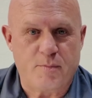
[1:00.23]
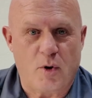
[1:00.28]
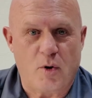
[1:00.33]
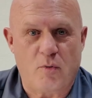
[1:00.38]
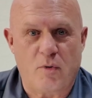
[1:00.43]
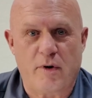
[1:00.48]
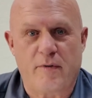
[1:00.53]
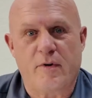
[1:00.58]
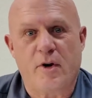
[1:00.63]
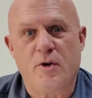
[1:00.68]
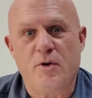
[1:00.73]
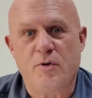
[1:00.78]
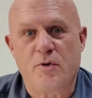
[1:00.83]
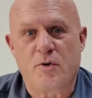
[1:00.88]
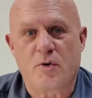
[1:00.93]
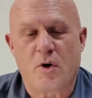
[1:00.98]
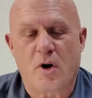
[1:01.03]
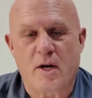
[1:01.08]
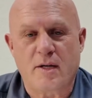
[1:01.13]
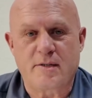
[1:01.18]
bought one of our new
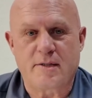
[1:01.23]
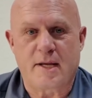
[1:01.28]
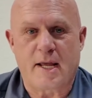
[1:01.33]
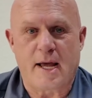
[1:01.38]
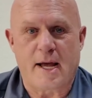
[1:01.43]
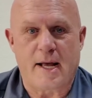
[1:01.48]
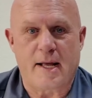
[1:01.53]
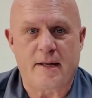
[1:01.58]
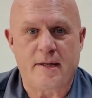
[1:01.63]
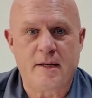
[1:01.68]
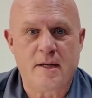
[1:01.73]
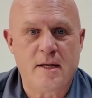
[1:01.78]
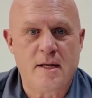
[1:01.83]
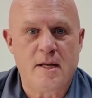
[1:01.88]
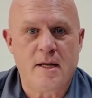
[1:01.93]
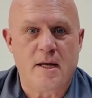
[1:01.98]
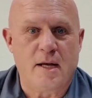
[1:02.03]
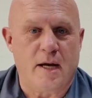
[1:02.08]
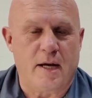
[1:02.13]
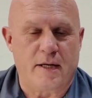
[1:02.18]
Crosscat
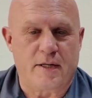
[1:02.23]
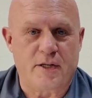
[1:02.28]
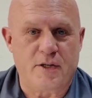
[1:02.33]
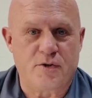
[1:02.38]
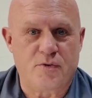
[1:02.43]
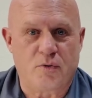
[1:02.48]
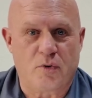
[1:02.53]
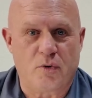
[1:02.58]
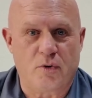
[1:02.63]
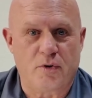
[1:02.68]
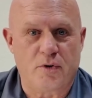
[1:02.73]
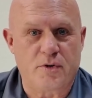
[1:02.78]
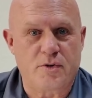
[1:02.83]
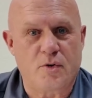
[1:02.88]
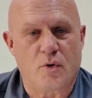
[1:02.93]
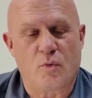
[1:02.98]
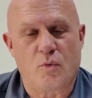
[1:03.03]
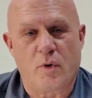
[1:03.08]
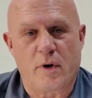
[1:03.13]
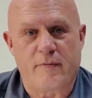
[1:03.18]
controllers
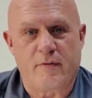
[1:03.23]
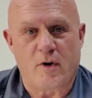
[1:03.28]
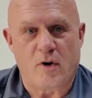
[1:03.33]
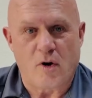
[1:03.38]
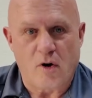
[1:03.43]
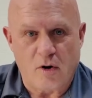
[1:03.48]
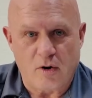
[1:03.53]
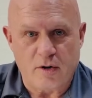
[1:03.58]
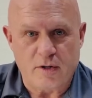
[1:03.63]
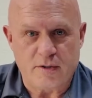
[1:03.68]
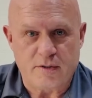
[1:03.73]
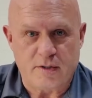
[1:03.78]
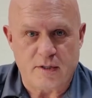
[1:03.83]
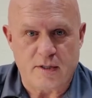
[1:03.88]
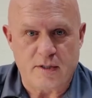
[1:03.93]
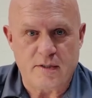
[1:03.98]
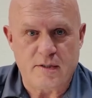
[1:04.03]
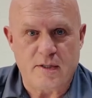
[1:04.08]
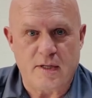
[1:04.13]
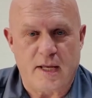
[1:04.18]
or one of our
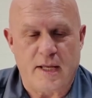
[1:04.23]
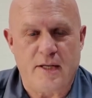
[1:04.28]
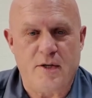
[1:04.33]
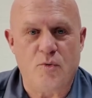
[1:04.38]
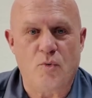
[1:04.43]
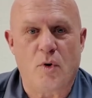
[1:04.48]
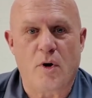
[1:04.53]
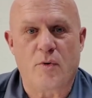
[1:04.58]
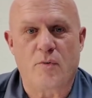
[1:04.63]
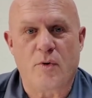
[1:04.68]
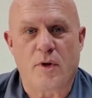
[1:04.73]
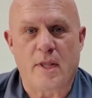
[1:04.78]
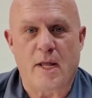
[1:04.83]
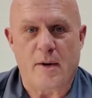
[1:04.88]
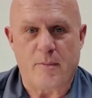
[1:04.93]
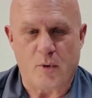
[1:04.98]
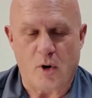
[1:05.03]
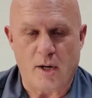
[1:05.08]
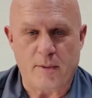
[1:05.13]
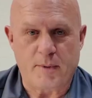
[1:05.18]
harnesses and you want to run
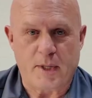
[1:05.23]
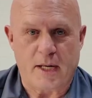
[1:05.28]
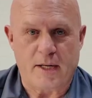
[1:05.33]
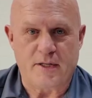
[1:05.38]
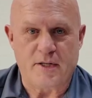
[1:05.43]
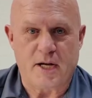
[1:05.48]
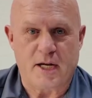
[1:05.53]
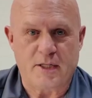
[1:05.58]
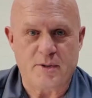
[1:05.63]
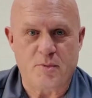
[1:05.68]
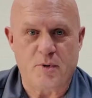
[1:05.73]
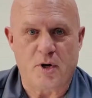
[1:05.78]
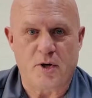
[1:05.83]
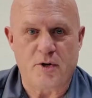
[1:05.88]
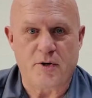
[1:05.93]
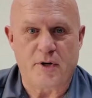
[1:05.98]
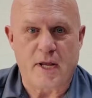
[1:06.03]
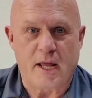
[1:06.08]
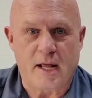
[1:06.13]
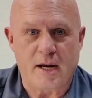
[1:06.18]
that Bobcat attachment
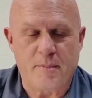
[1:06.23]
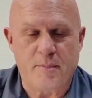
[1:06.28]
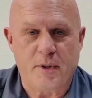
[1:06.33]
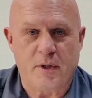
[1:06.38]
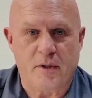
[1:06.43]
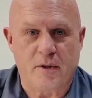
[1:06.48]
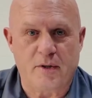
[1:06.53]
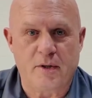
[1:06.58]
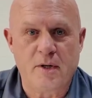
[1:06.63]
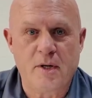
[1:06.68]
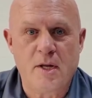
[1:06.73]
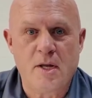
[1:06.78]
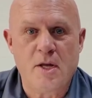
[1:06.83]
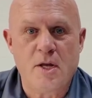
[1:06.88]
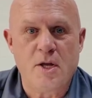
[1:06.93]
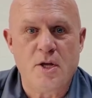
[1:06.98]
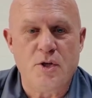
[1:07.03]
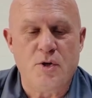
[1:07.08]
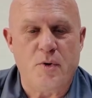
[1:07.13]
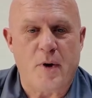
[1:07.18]
on your Caterpillar,
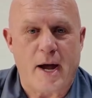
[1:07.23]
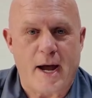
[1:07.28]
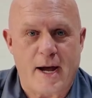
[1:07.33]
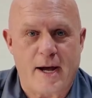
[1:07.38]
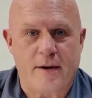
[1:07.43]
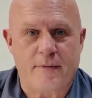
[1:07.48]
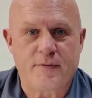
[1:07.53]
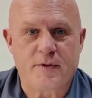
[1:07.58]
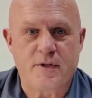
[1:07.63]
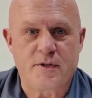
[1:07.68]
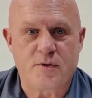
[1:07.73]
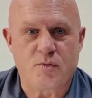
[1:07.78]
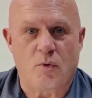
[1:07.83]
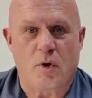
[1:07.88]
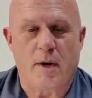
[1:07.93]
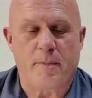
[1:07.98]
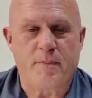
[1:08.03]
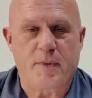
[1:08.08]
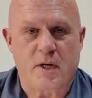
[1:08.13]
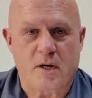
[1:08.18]
you have to
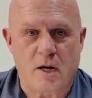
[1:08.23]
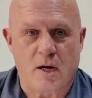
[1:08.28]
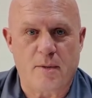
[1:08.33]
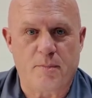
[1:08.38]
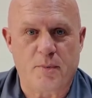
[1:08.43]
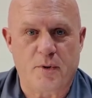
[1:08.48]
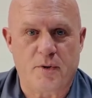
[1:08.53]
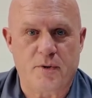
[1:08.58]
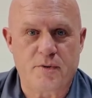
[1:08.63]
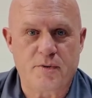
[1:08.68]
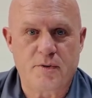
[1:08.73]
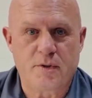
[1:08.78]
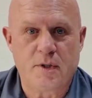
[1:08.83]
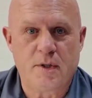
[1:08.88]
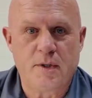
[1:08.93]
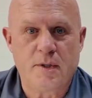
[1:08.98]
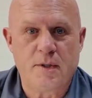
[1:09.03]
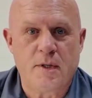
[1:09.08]
swap the couplers.